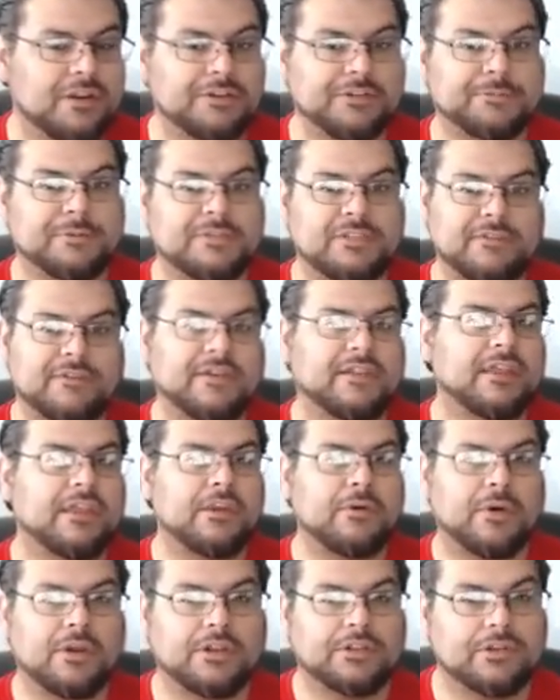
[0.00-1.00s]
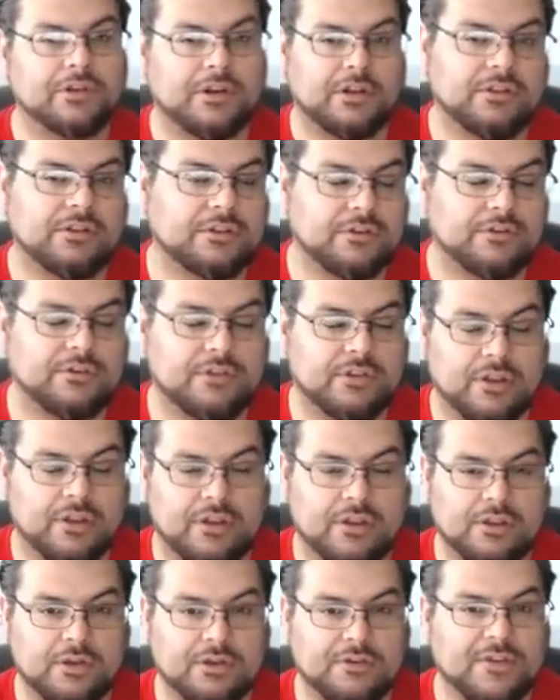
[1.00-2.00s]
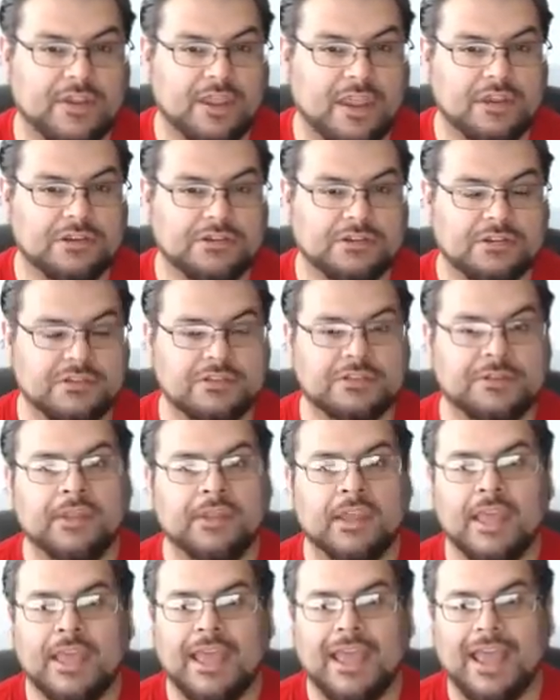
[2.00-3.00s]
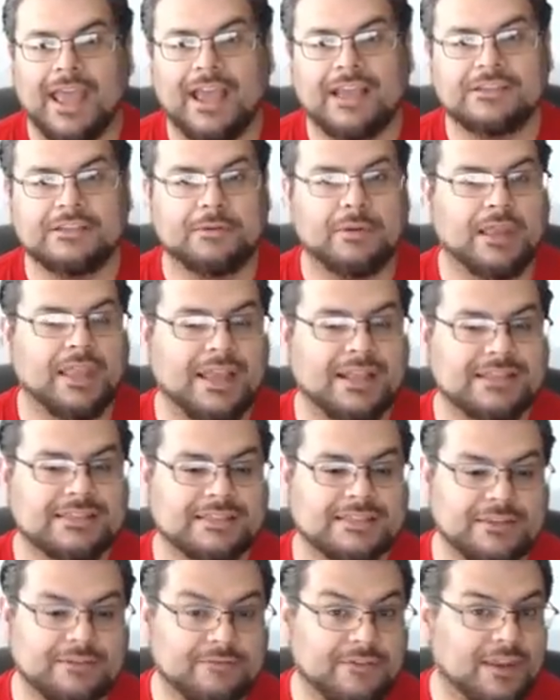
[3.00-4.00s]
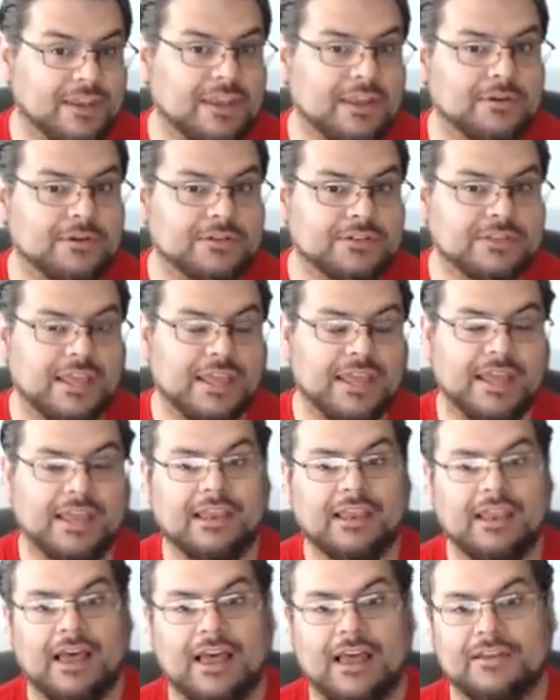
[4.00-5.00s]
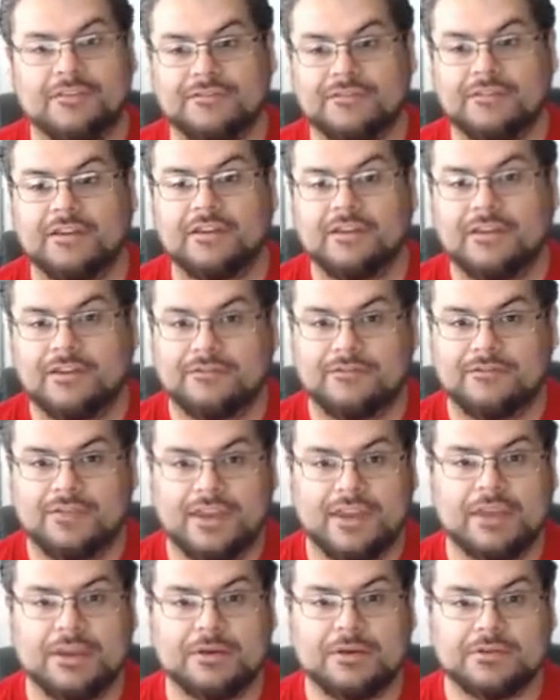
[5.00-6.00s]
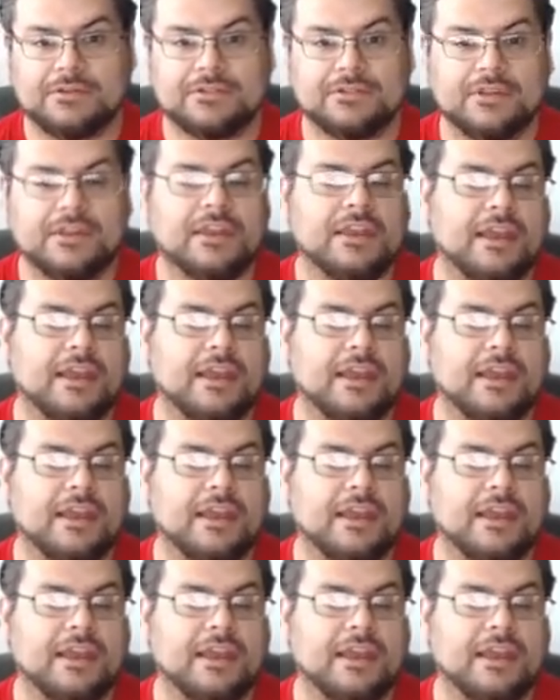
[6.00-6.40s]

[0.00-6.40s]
Specifically, you want to turn on the, no the notifications as it relates to videos and live videos,